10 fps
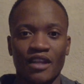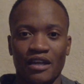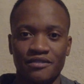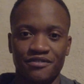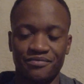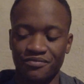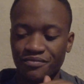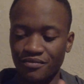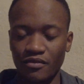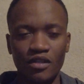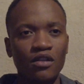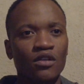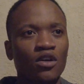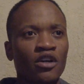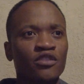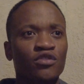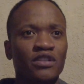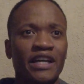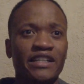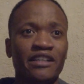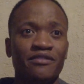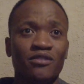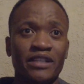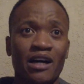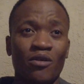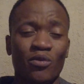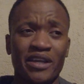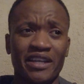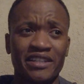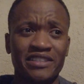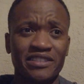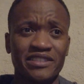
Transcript: I've gotten to that level now where